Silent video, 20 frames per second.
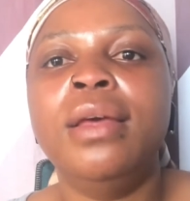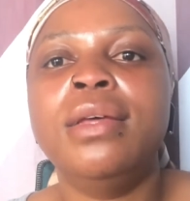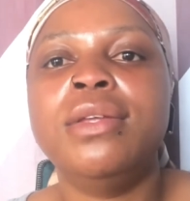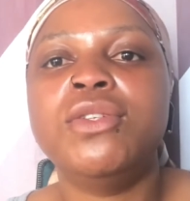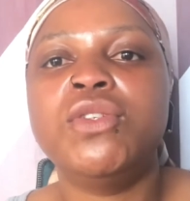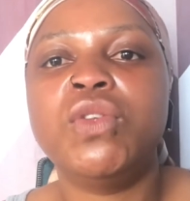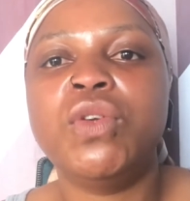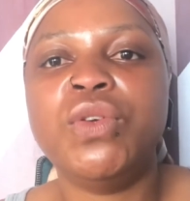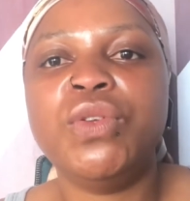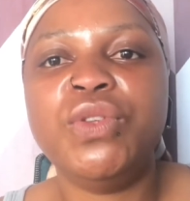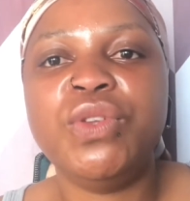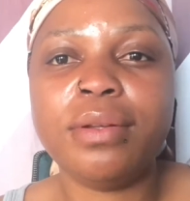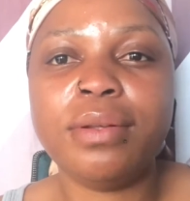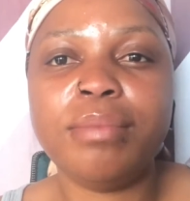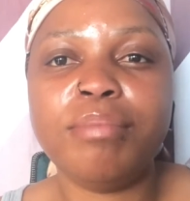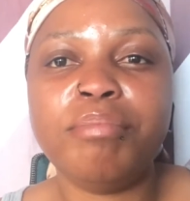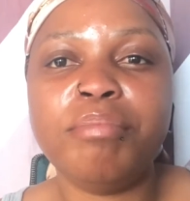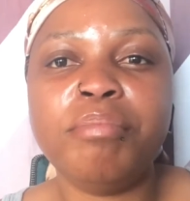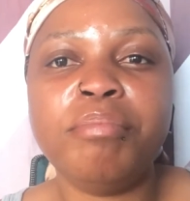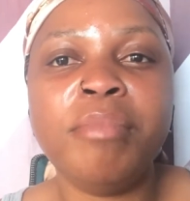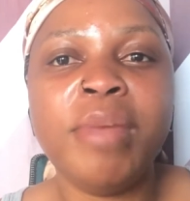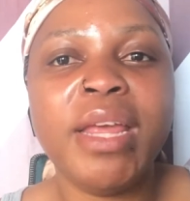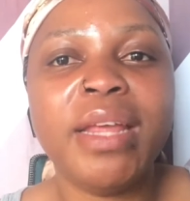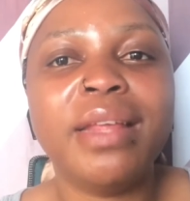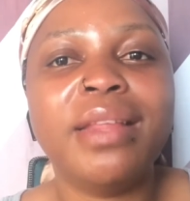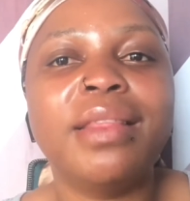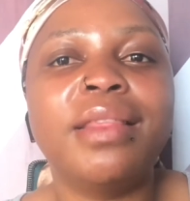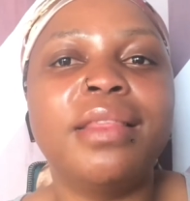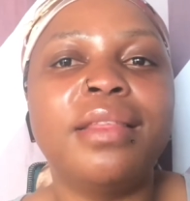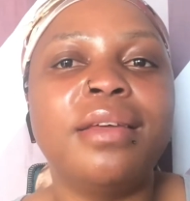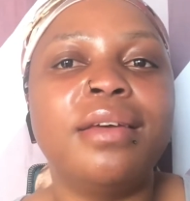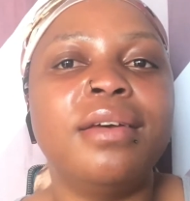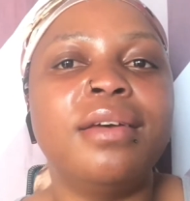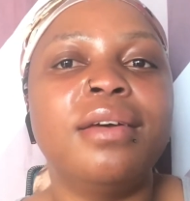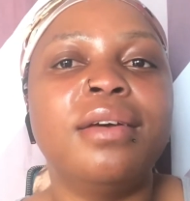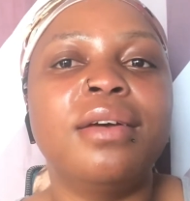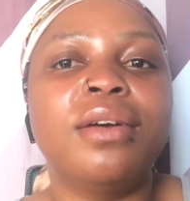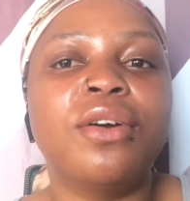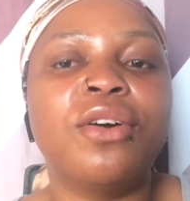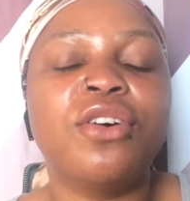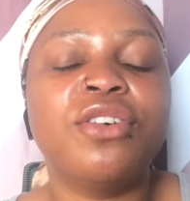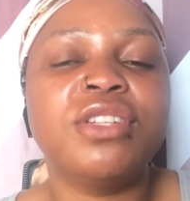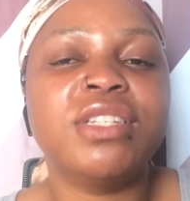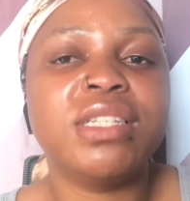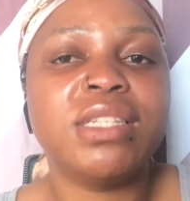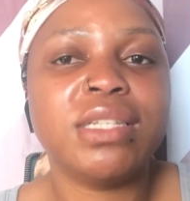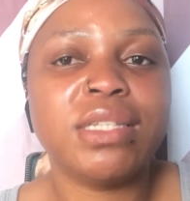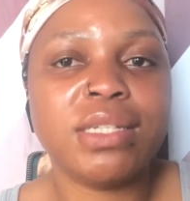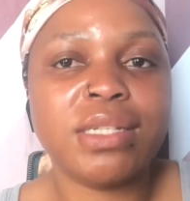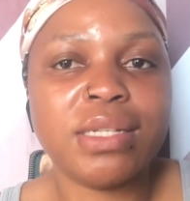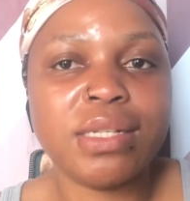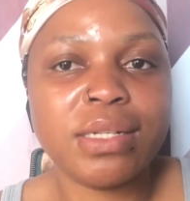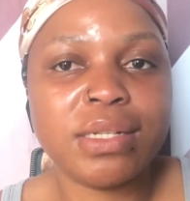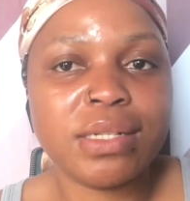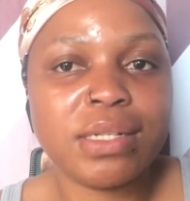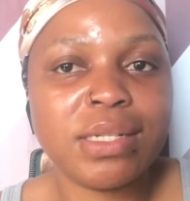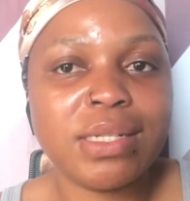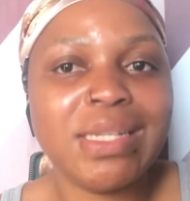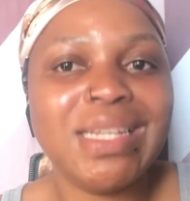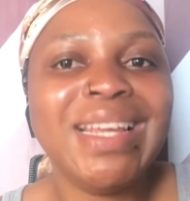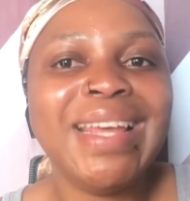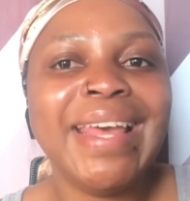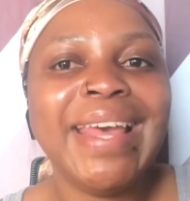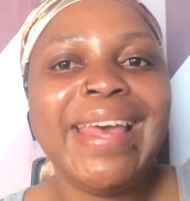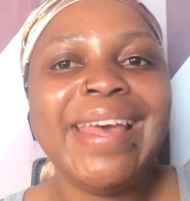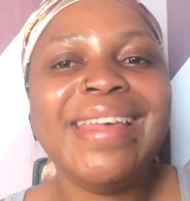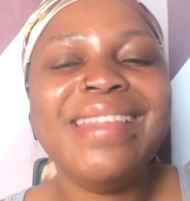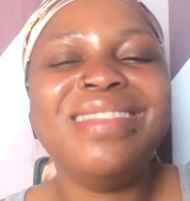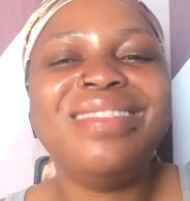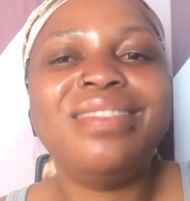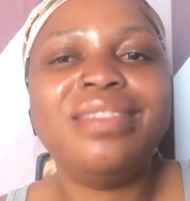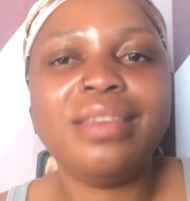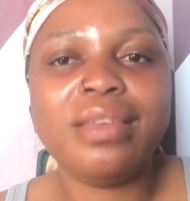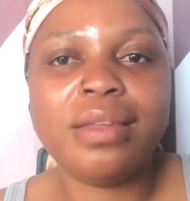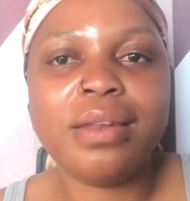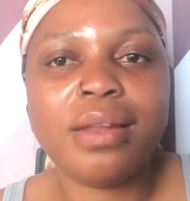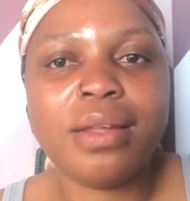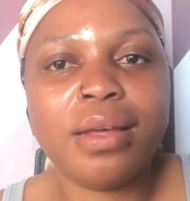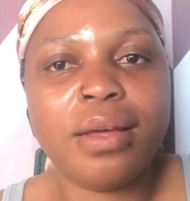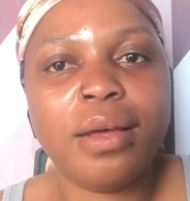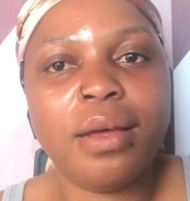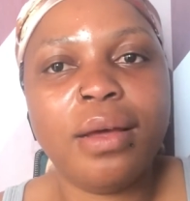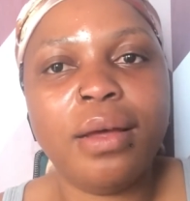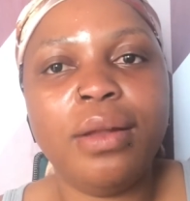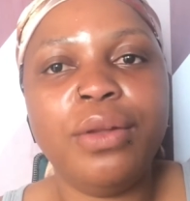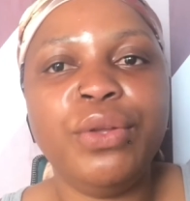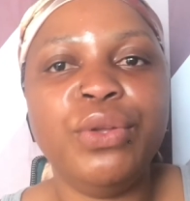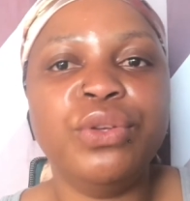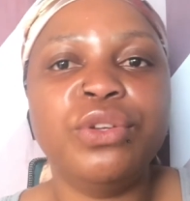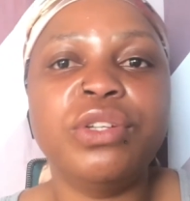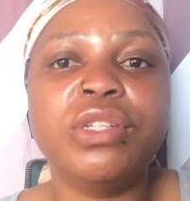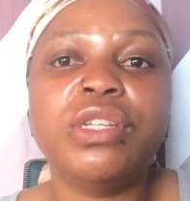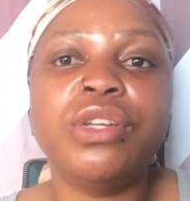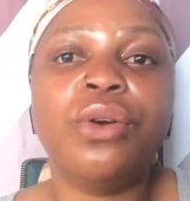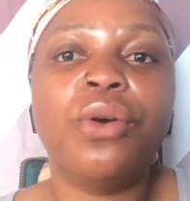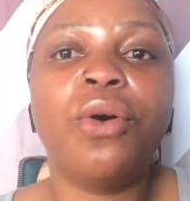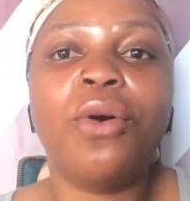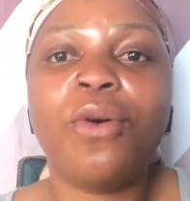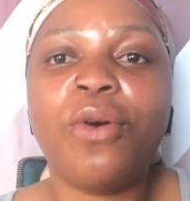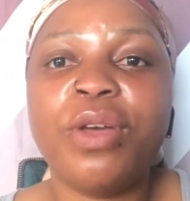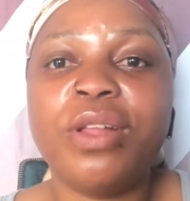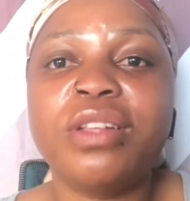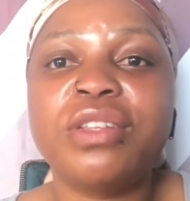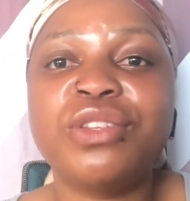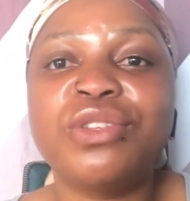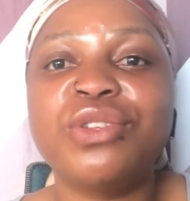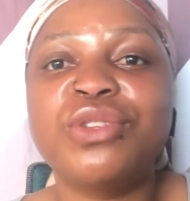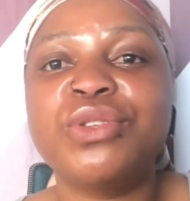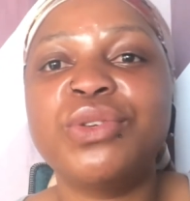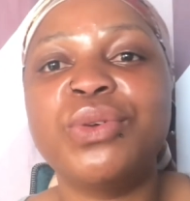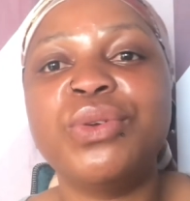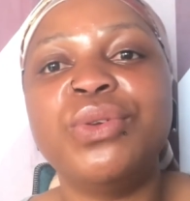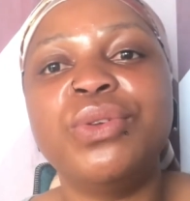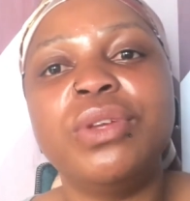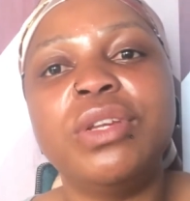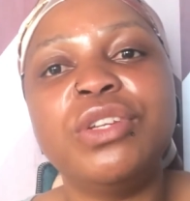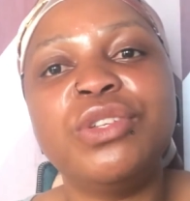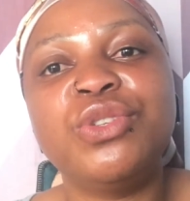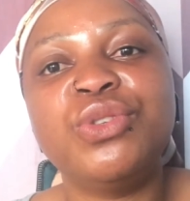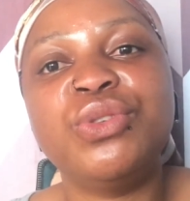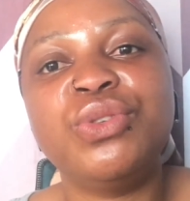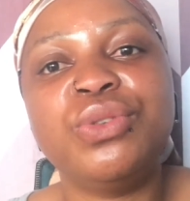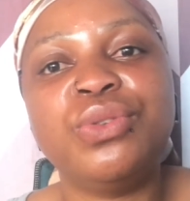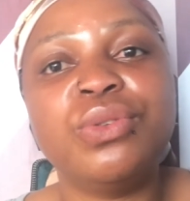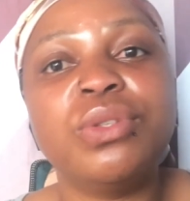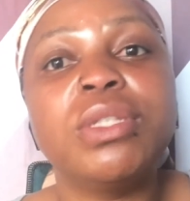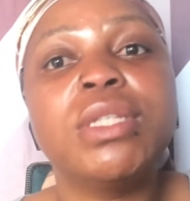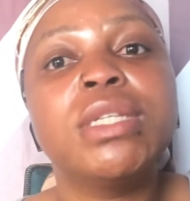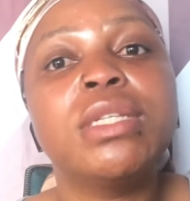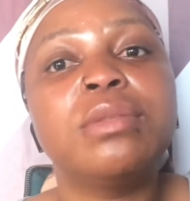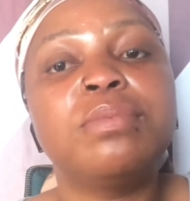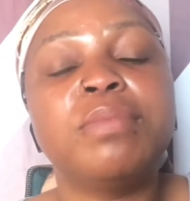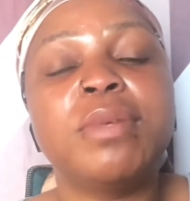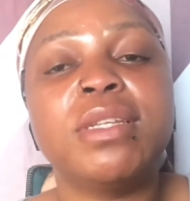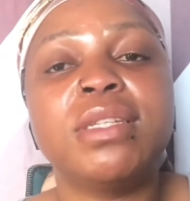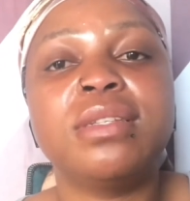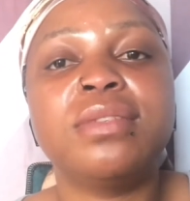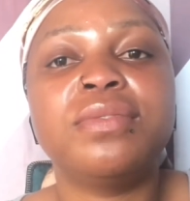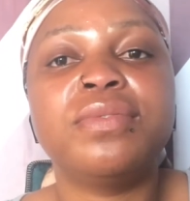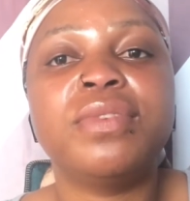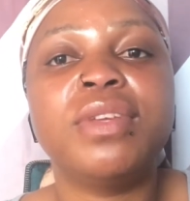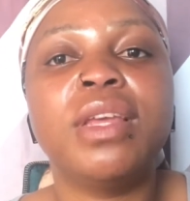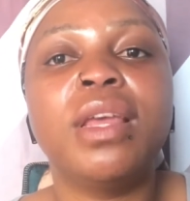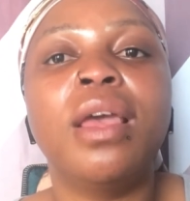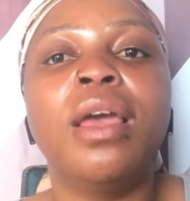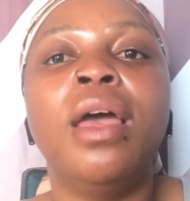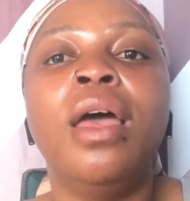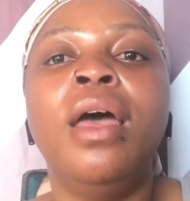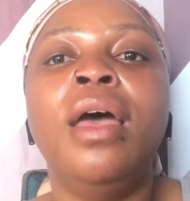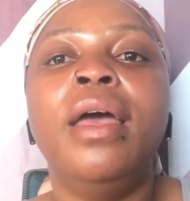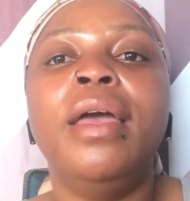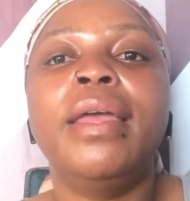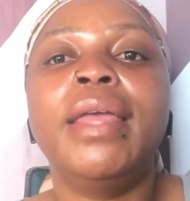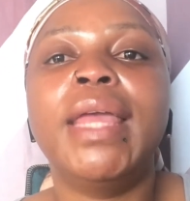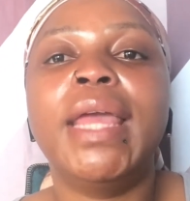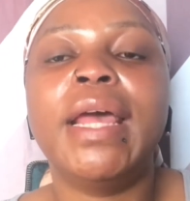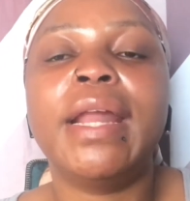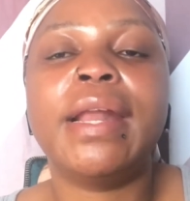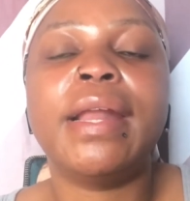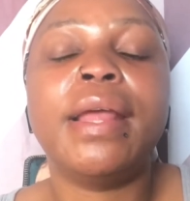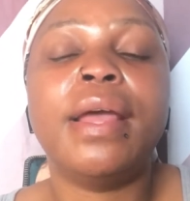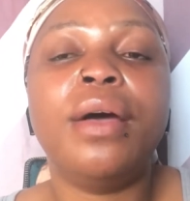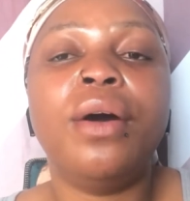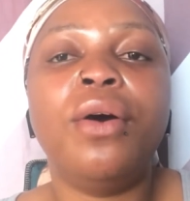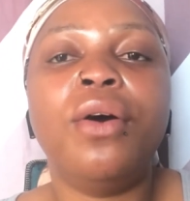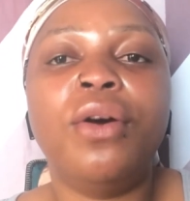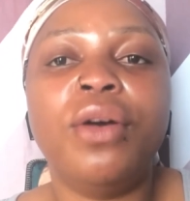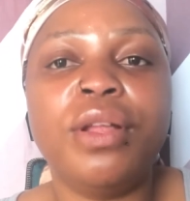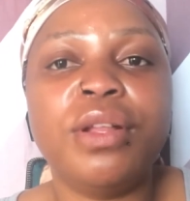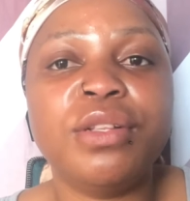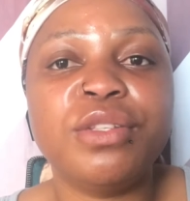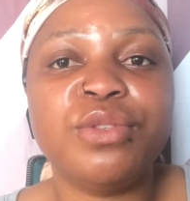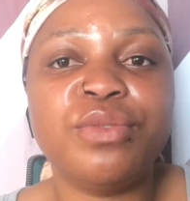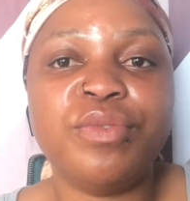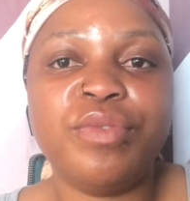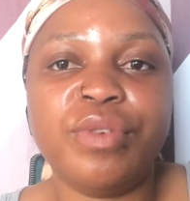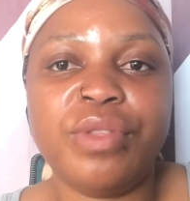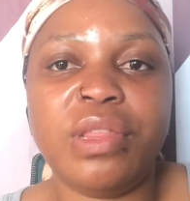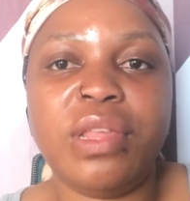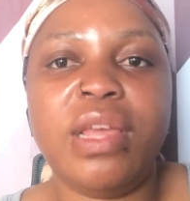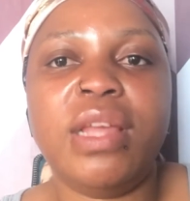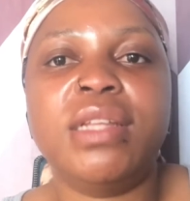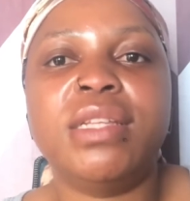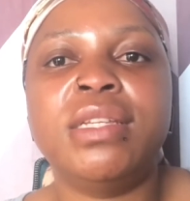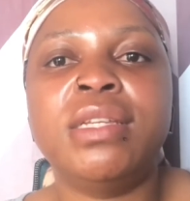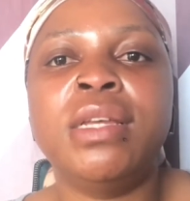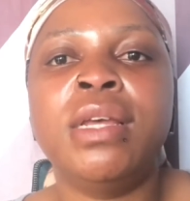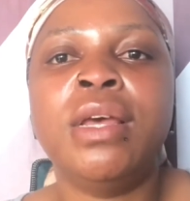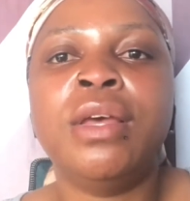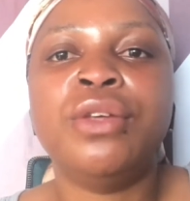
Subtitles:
so you make the consistency thinner using oils, so you need to use specific carrier oils for that.